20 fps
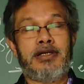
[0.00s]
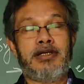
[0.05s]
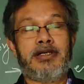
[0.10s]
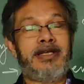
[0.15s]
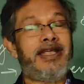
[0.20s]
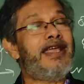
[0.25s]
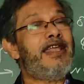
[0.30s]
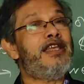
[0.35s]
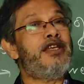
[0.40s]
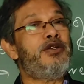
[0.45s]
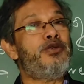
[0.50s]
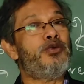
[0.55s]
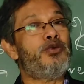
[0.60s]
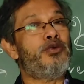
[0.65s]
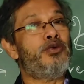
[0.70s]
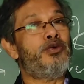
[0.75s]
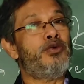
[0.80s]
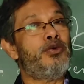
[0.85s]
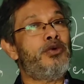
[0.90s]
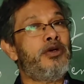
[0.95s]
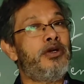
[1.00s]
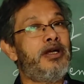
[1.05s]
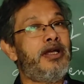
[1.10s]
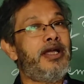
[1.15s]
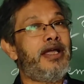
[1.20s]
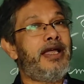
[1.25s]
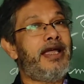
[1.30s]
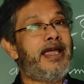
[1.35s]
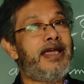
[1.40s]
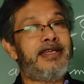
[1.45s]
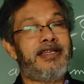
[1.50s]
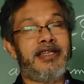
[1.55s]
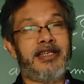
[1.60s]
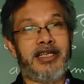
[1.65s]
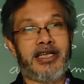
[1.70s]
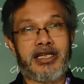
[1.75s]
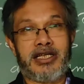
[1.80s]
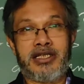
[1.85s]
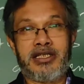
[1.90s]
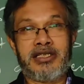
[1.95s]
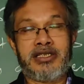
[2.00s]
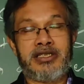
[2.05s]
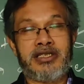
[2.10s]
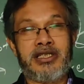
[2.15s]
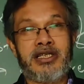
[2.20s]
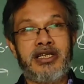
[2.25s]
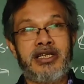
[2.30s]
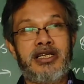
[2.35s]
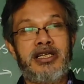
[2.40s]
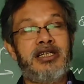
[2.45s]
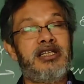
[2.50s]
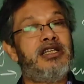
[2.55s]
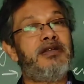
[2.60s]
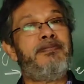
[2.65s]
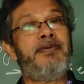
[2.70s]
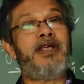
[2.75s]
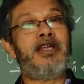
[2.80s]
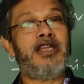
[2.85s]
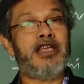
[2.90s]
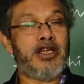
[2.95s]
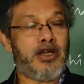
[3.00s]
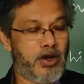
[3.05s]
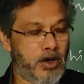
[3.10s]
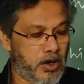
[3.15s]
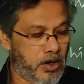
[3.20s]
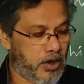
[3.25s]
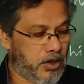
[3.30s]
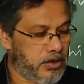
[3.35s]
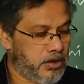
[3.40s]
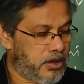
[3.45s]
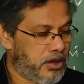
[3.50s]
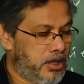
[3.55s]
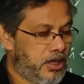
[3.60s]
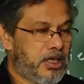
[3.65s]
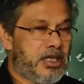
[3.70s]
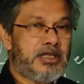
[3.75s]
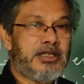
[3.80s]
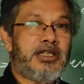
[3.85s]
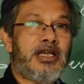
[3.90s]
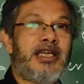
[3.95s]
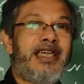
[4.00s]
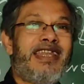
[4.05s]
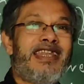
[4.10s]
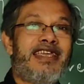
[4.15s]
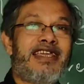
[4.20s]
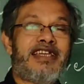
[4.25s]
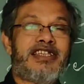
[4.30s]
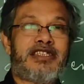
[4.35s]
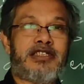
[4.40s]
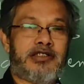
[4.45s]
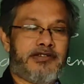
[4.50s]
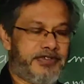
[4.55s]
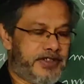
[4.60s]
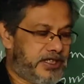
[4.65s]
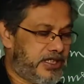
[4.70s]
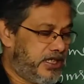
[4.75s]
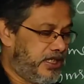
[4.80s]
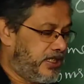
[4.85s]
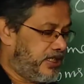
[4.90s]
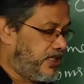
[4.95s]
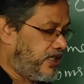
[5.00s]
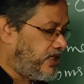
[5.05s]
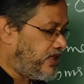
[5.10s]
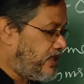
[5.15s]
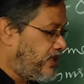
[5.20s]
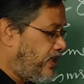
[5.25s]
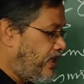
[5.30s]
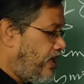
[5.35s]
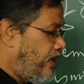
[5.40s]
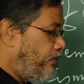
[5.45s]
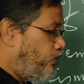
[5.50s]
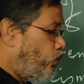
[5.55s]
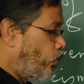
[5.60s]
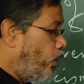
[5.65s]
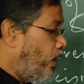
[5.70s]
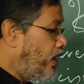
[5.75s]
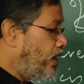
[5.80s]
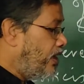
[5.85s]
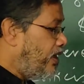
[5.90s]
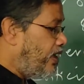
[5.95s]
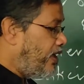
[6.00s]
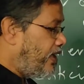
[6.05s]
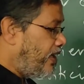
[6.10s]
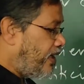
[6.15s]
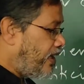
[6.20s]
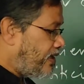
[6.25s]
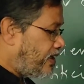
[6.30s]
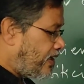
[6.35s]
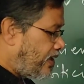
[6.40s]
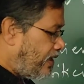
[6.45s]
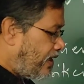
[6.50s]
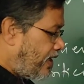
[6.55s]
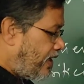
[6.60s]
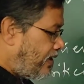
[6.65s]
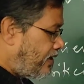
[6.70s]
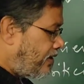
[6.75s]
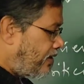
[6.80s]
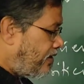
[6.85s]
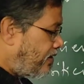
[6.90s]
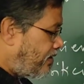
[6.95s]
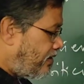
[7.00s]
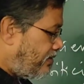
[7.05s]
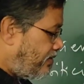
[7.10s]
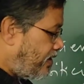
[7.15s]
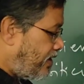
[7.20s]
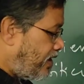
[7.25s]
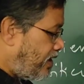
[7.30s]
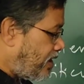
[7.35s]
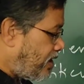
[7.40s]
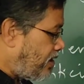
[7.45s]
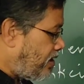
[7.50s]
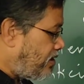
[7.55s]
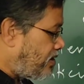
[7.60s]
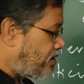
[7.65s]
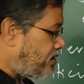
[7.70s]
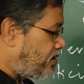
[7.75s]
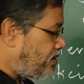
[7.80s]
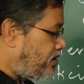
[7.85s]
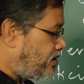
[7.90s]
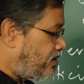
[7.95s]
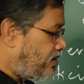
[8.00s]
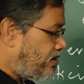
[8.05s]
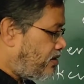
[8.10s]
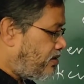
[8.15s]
10 to 18 acres depending on the irrigation facilities. Well irrigated land 10 acres.